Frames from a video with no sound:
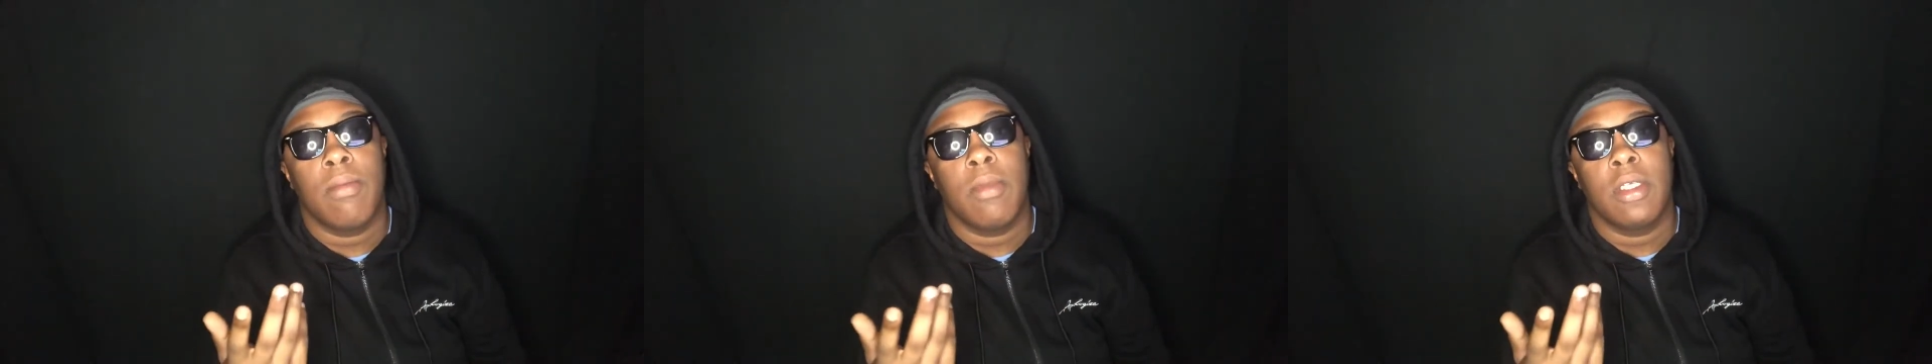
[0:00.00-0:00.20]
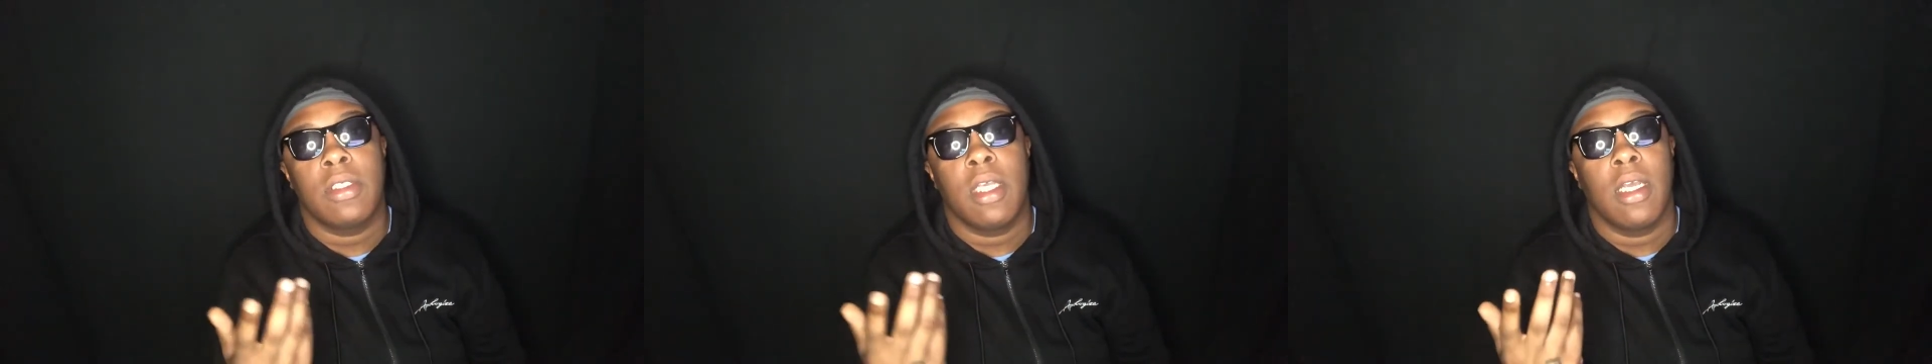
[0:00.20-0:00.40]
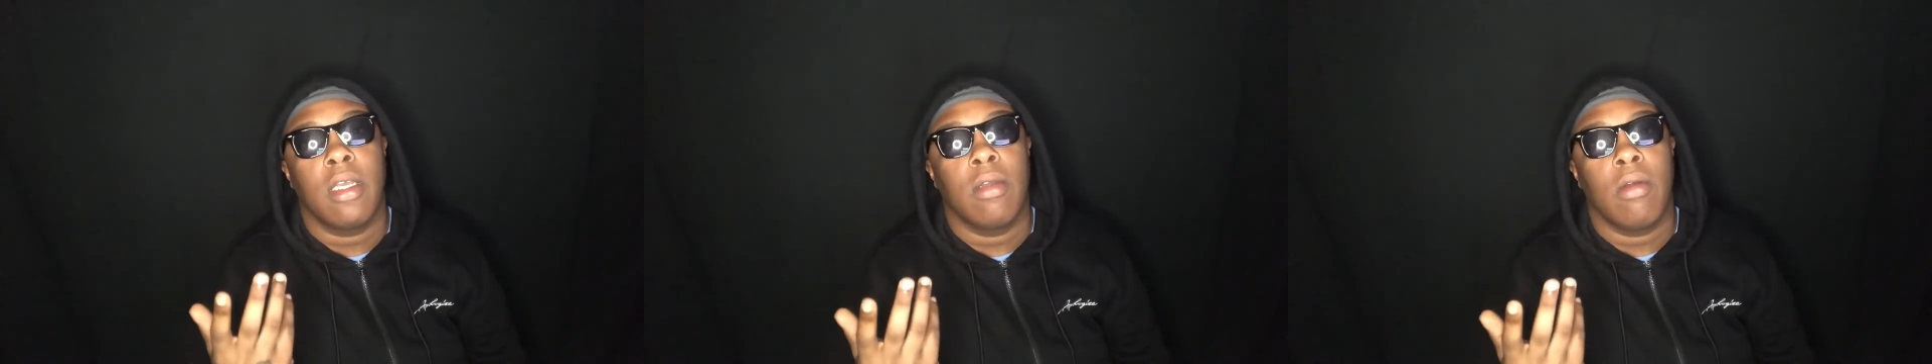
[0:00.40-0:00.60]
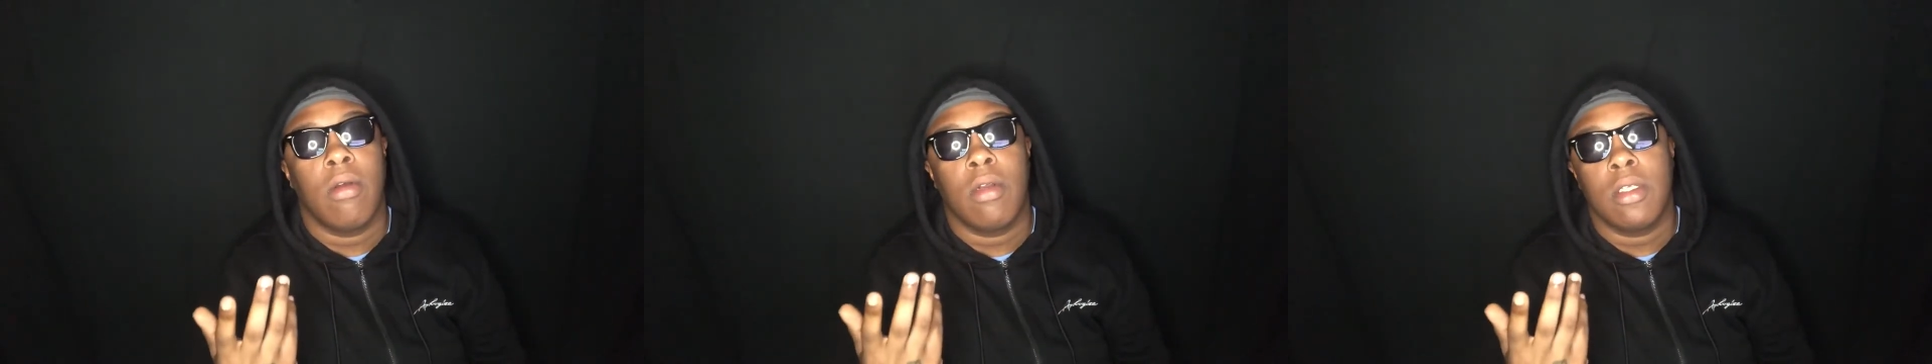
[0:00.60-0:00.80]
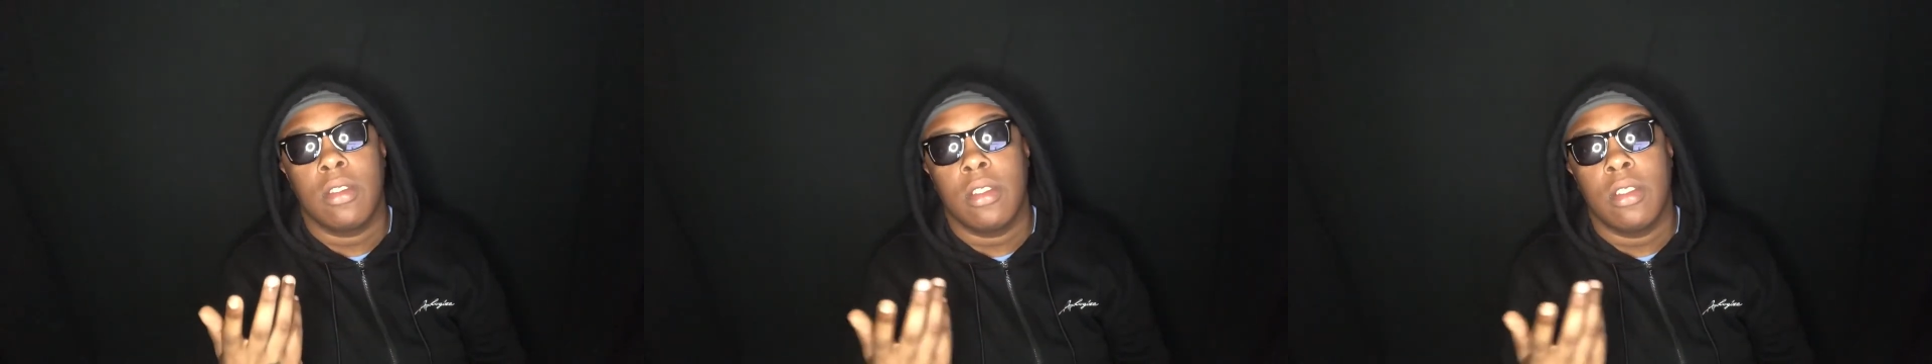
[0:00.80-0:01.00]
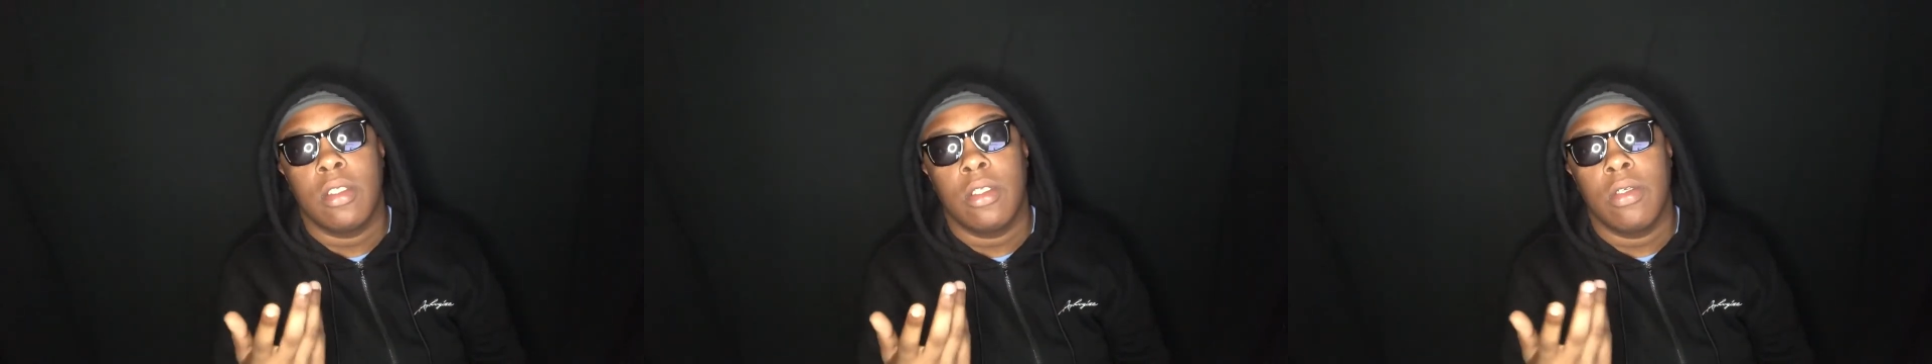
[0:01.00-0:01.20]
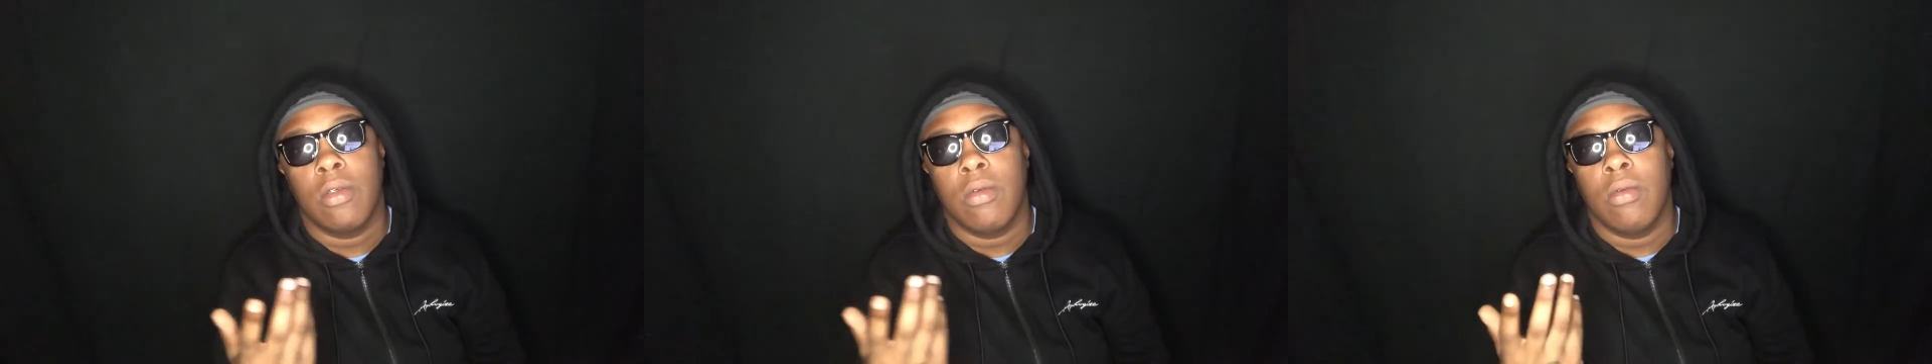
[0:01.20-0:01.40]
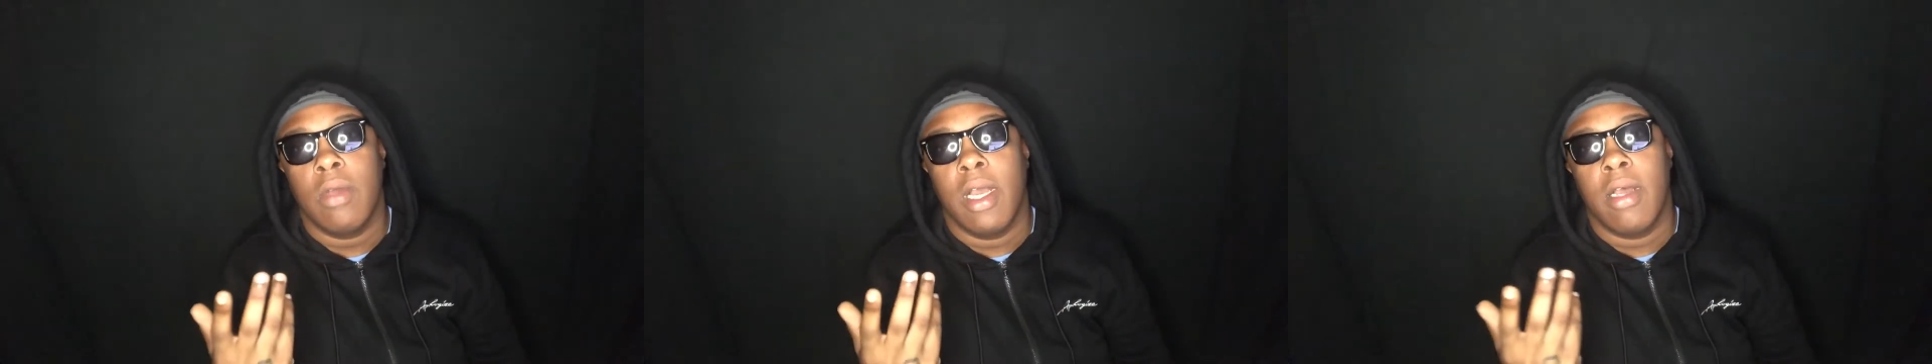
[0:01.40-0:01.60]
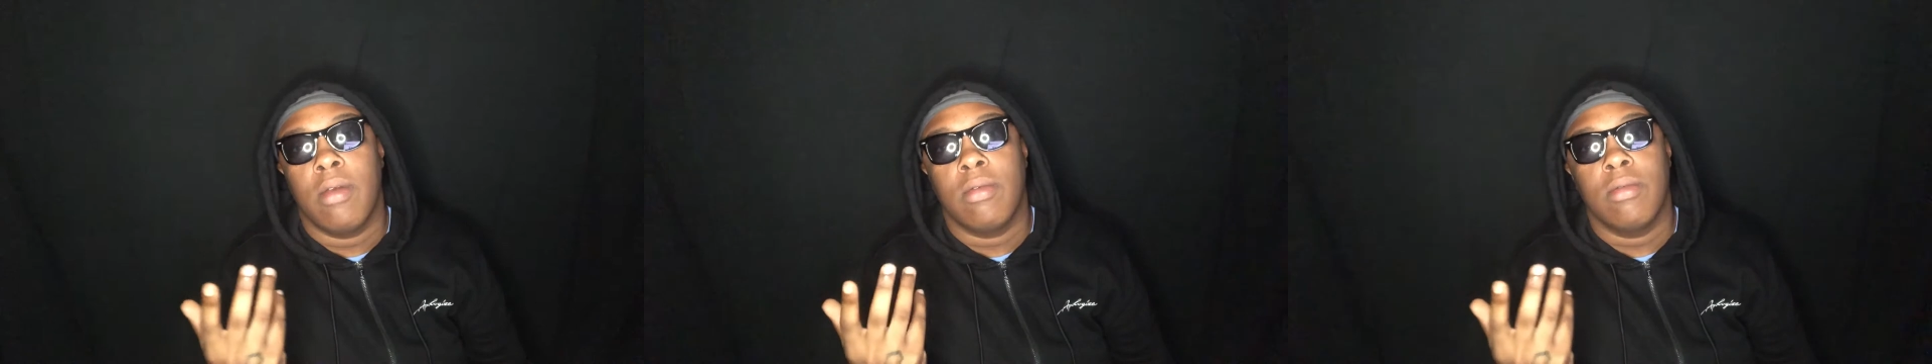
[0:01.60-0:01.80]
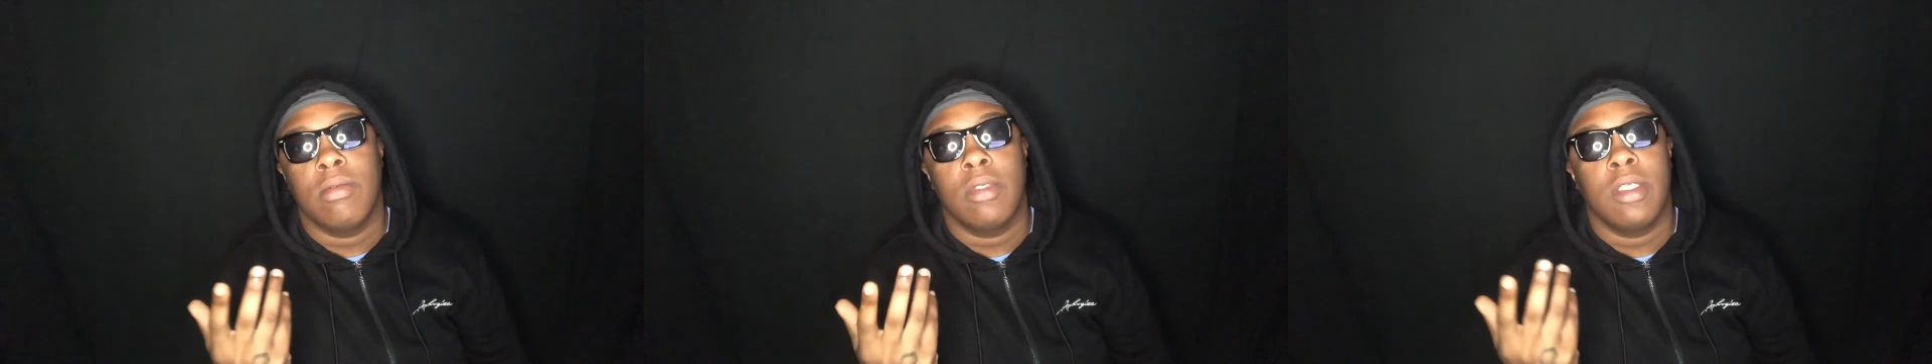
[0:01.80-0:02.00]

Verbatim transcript: much I can honestly do out,